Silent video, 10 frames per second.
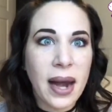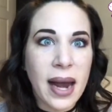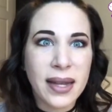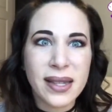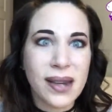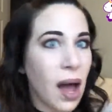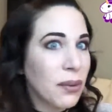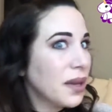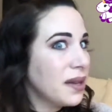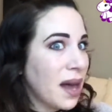And it's not
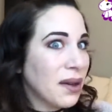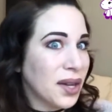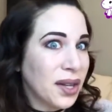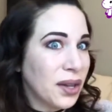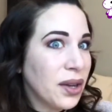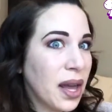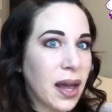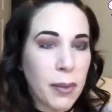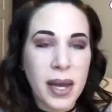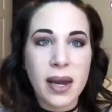really that good
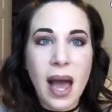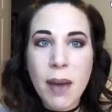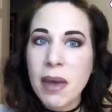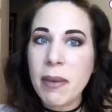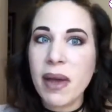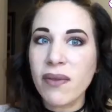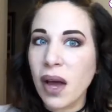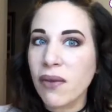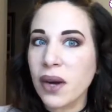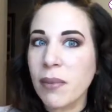looking. I mean, yeah, maybe I've
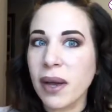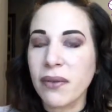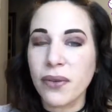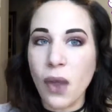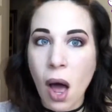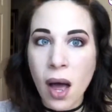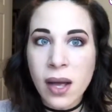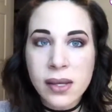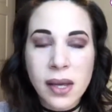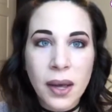covered up my
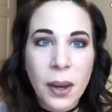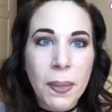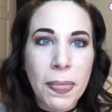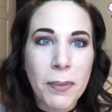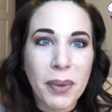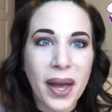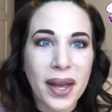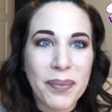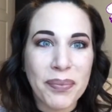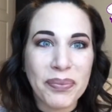flaws, but